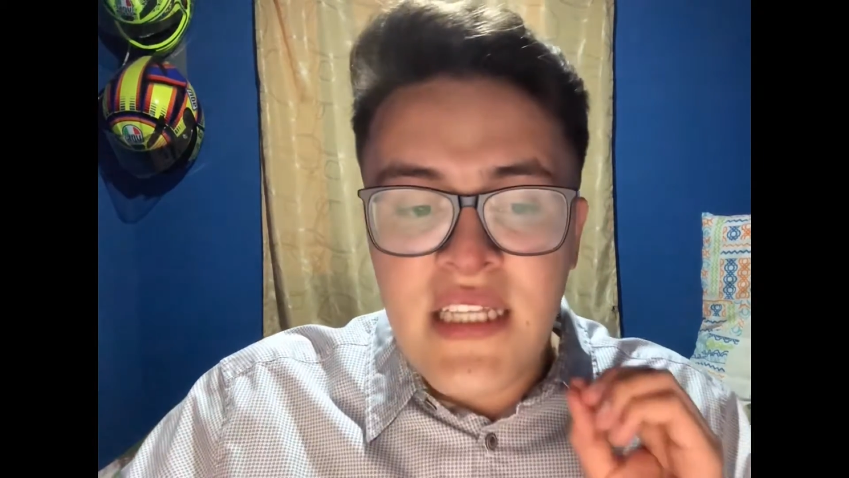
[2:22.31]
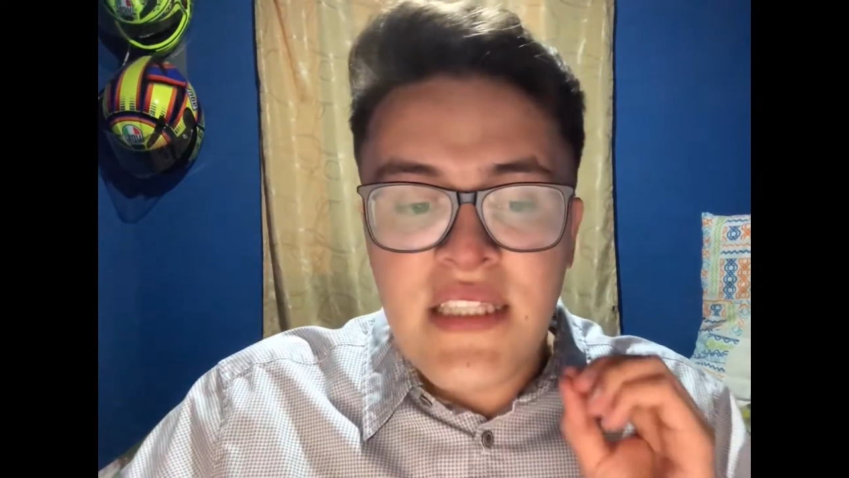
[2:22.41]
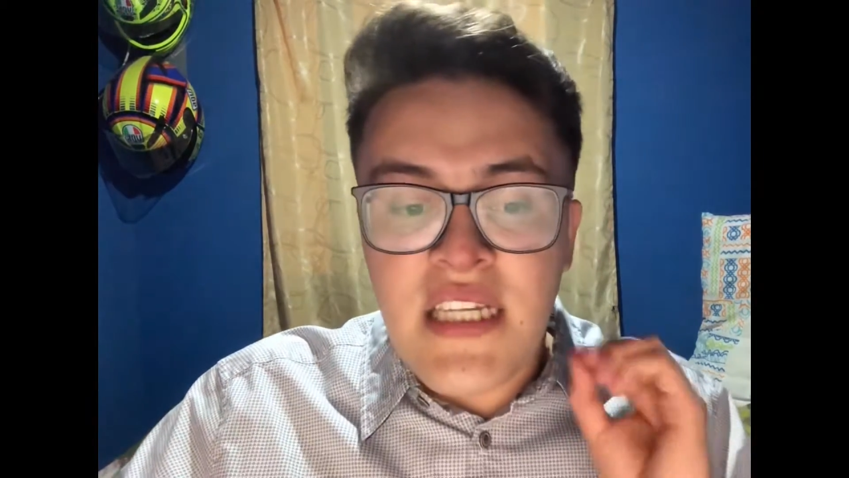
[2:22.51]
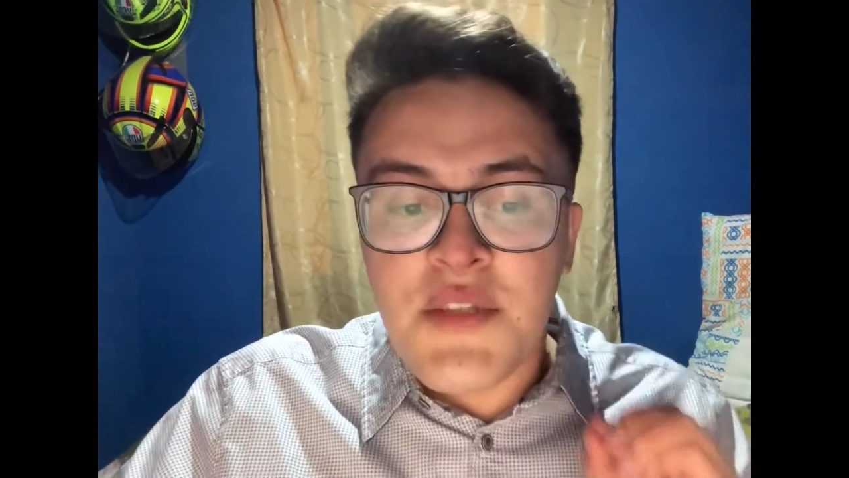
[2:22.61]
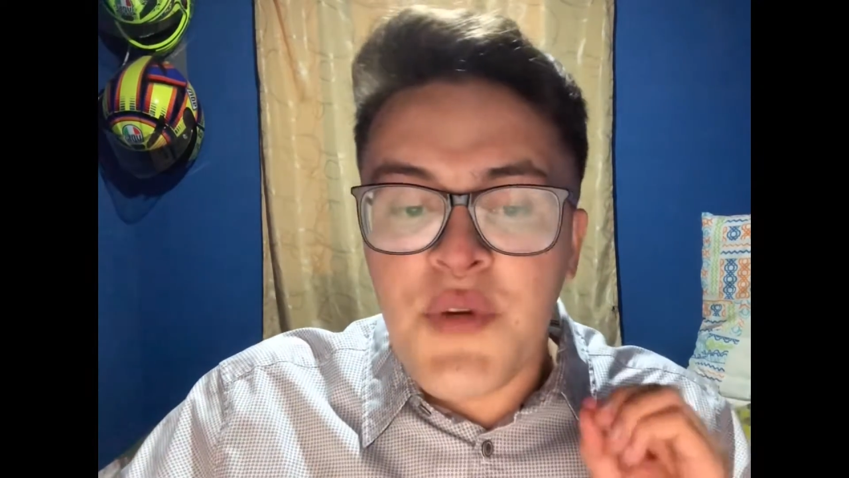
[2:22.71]

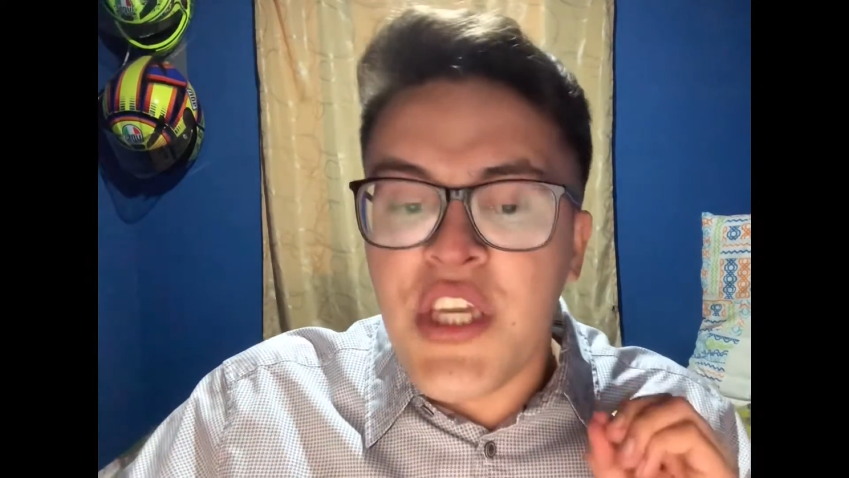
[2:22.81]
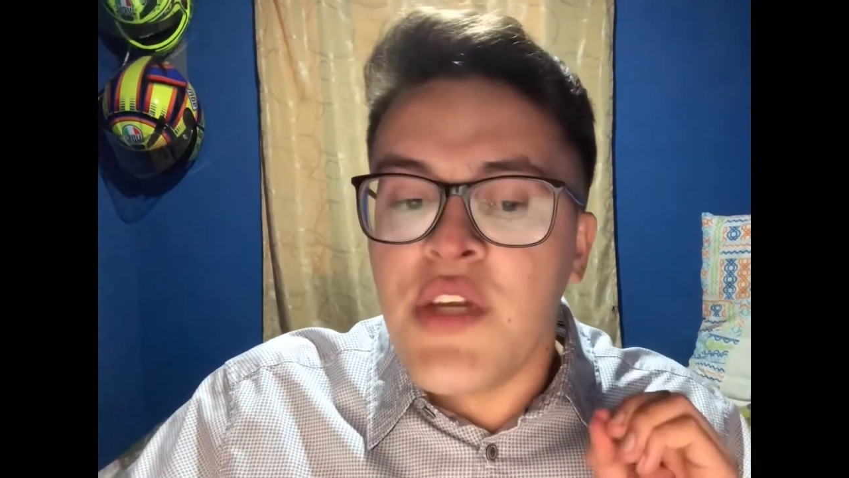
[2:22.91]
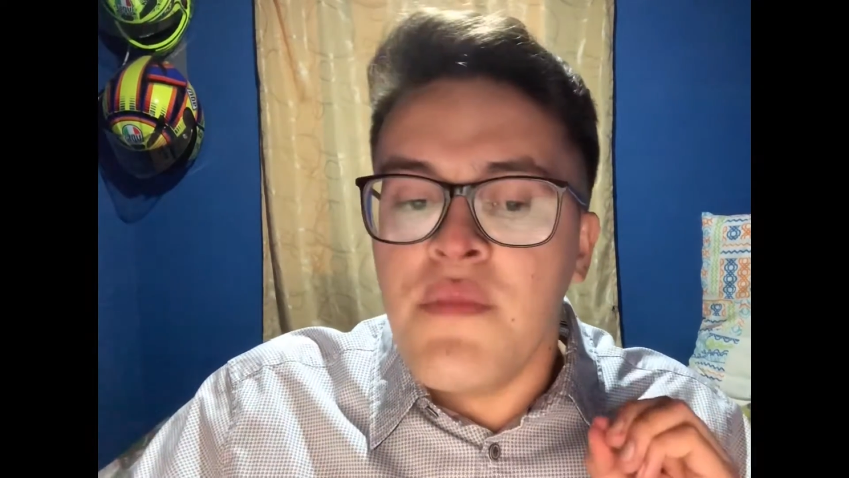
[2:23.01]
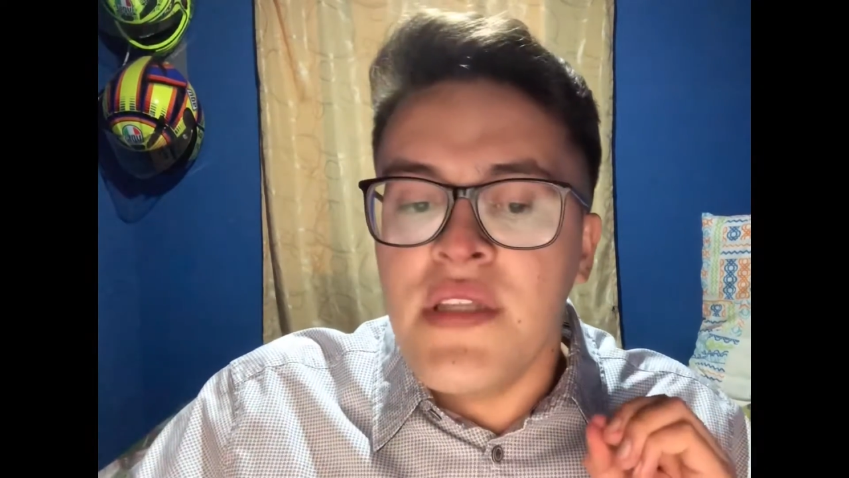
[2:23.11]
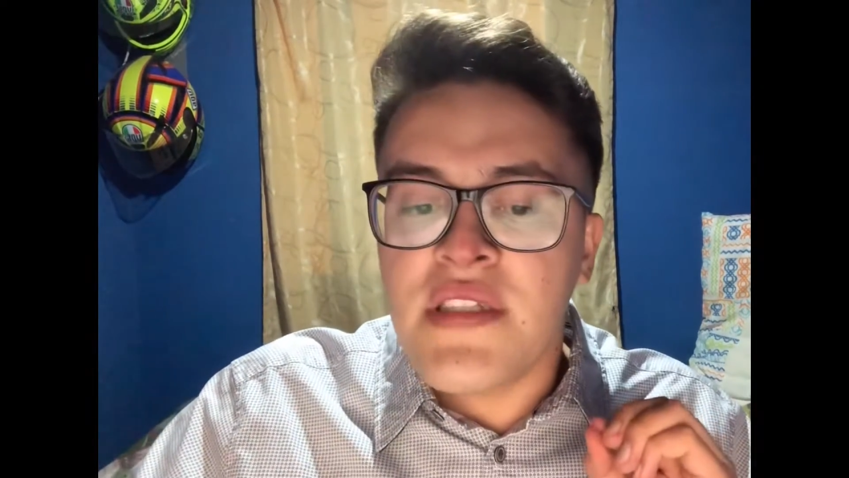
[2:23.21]
The
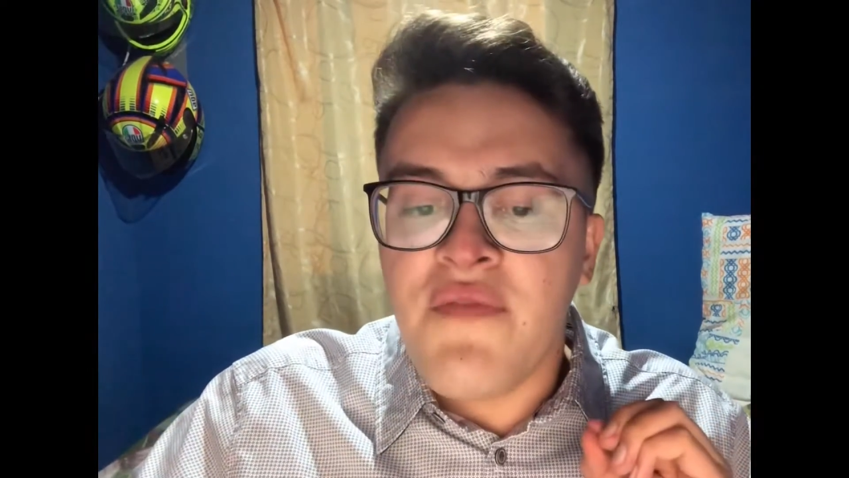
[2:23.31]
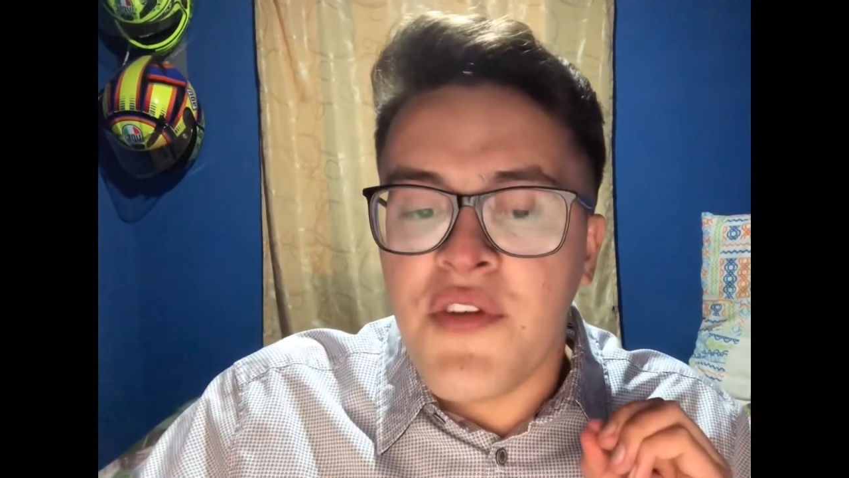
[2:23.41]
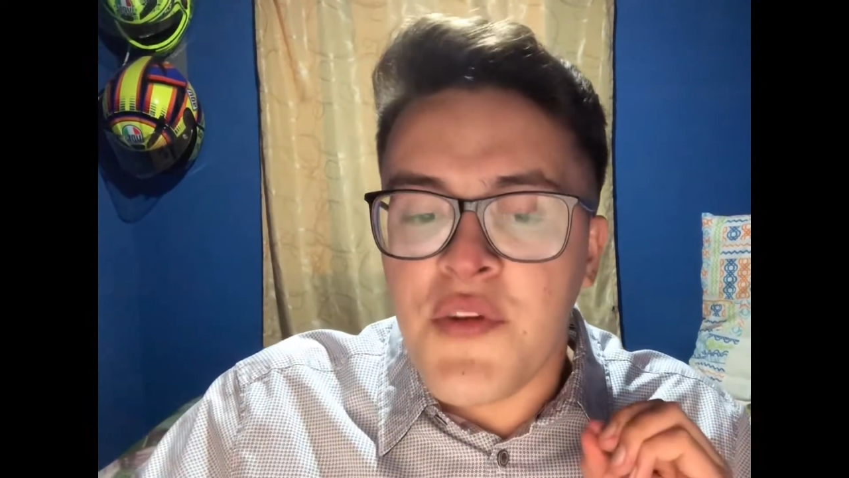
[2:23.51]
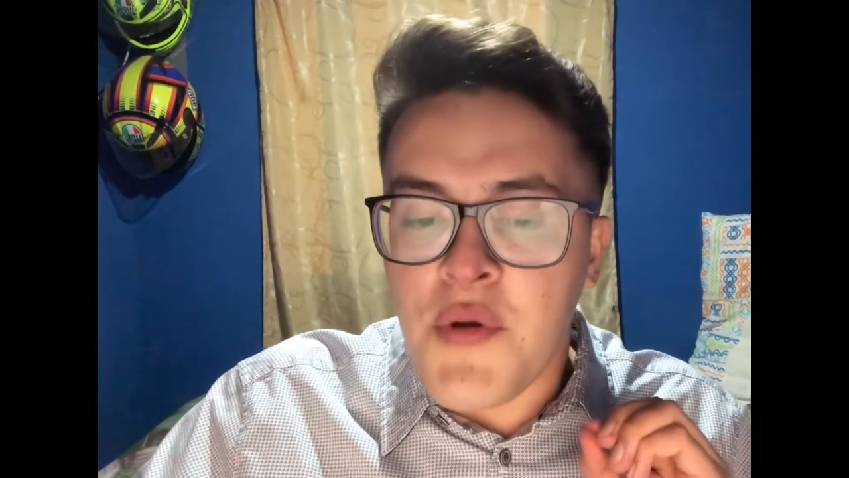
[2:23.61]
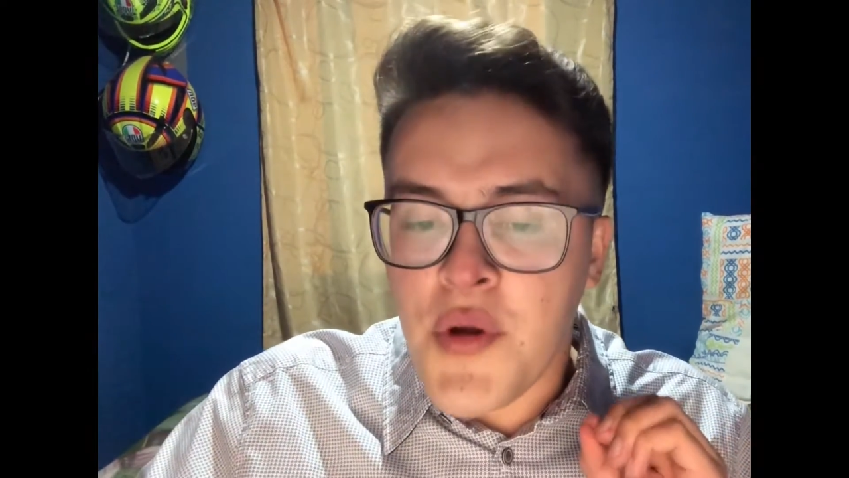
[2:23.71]
requirements for
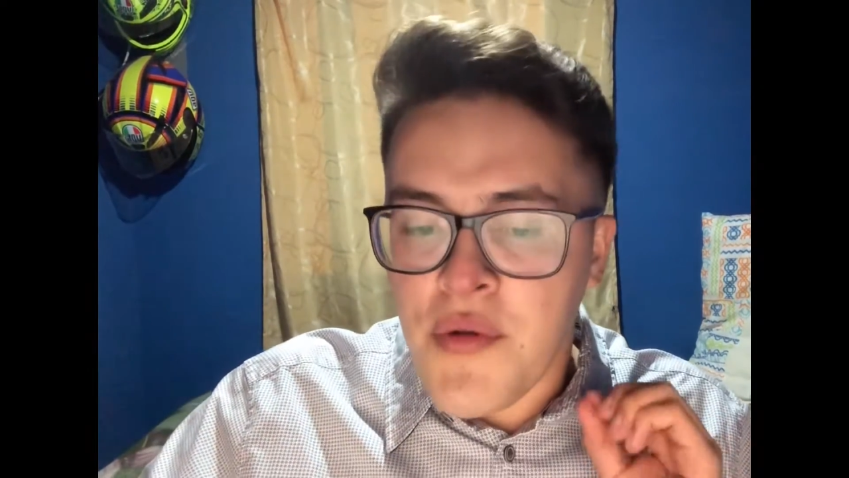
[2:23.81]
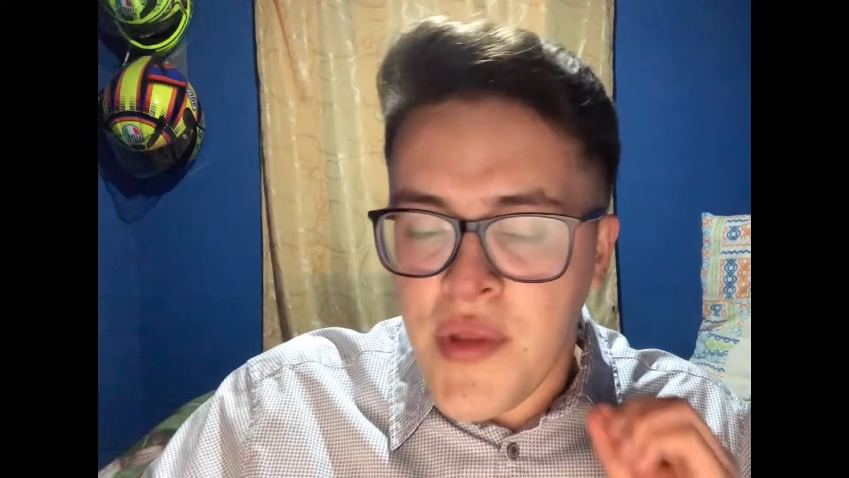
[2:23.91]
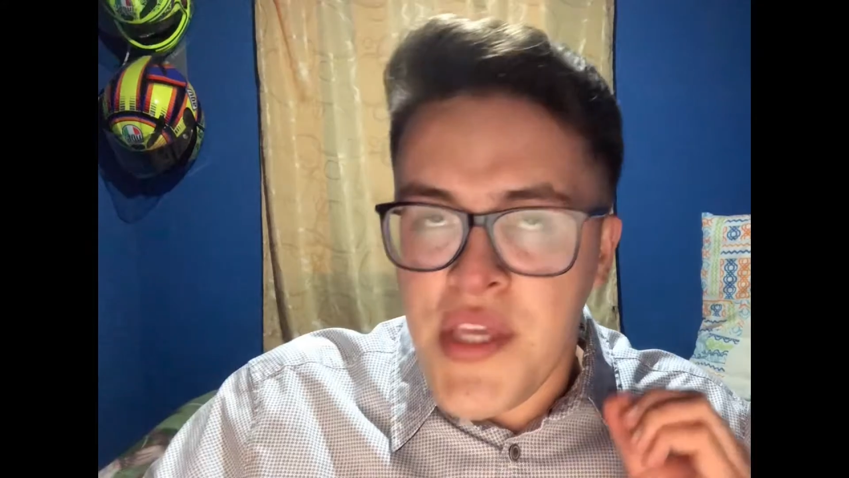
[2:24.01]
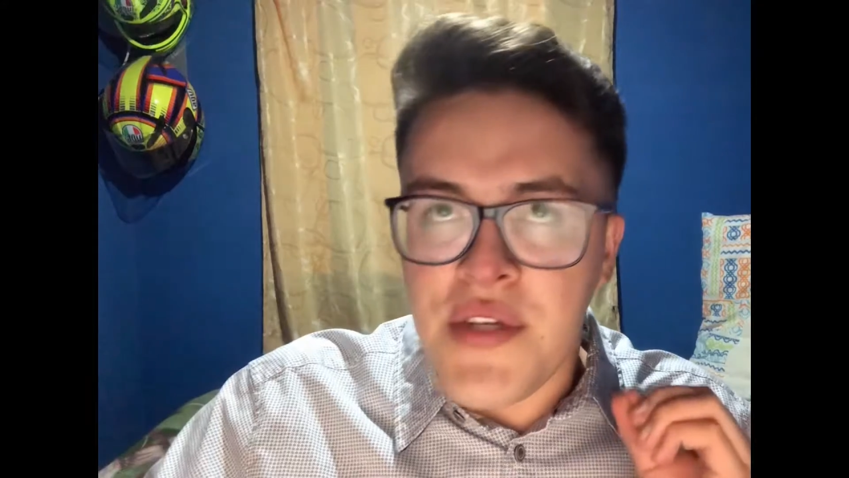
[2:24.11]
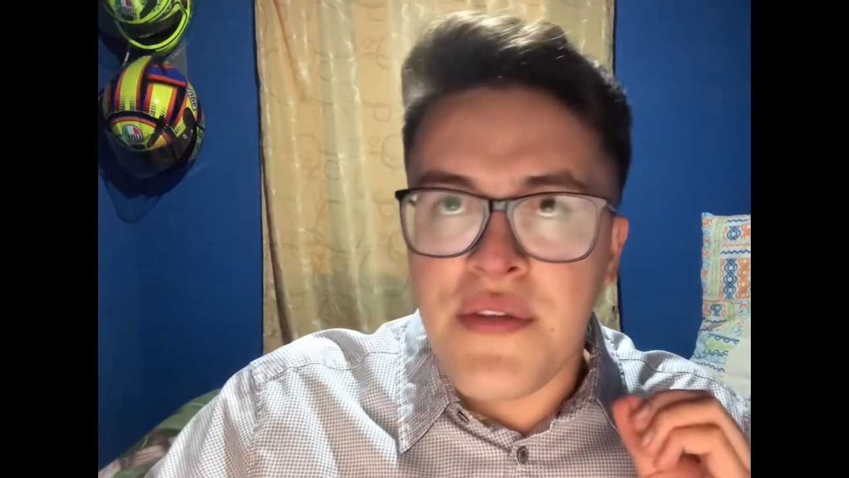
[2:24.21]
the
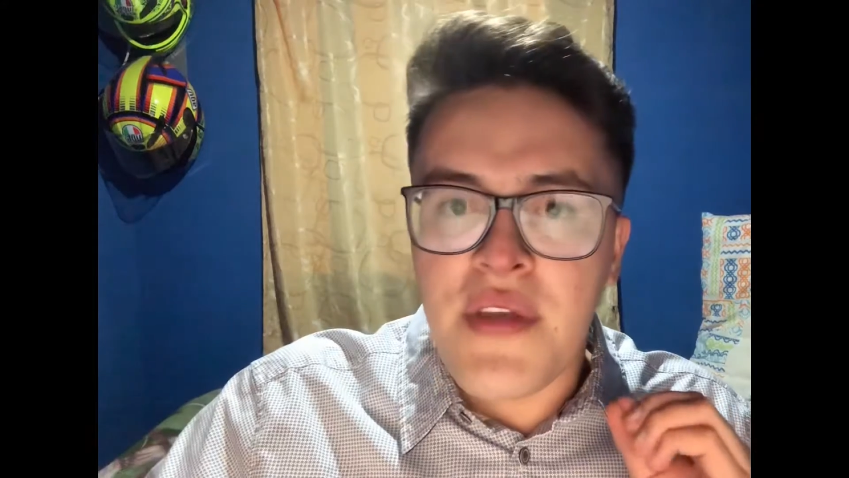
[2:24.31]
recognition